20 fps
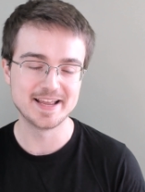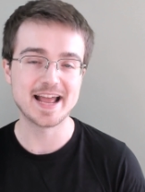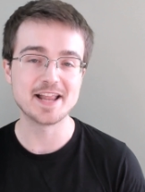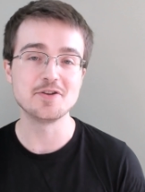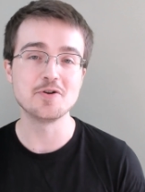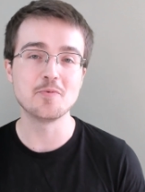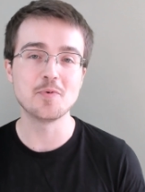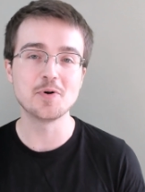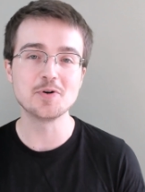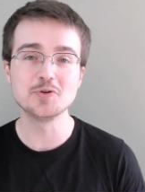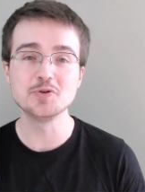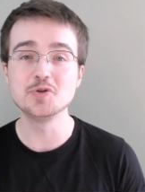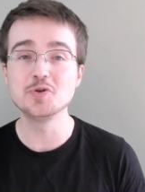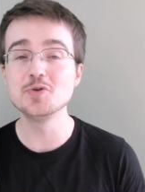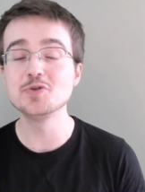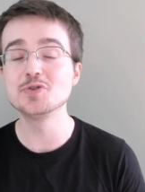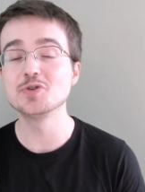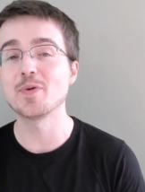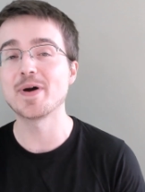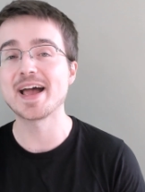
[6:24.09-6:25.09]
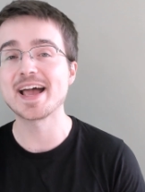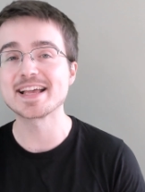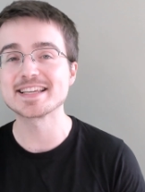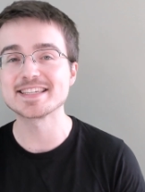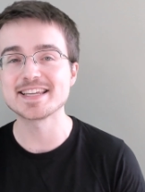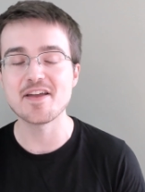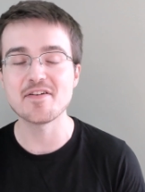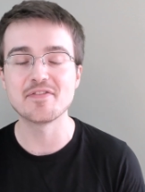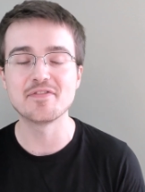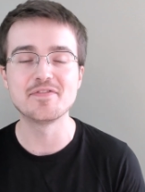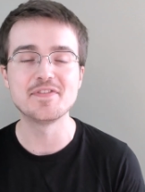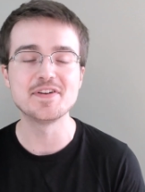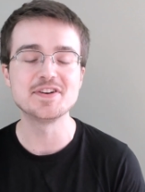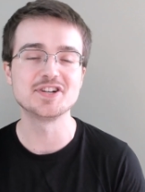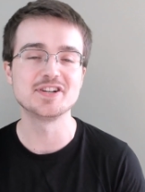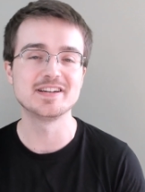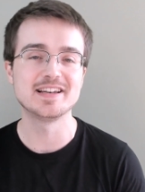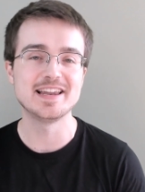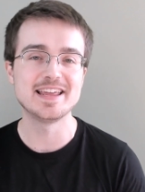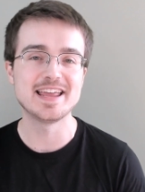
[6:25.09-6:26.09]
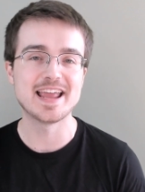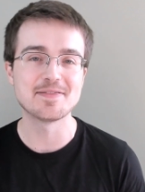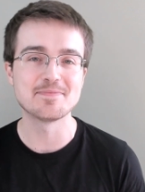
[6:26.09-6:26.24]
and you want to do so as efficiently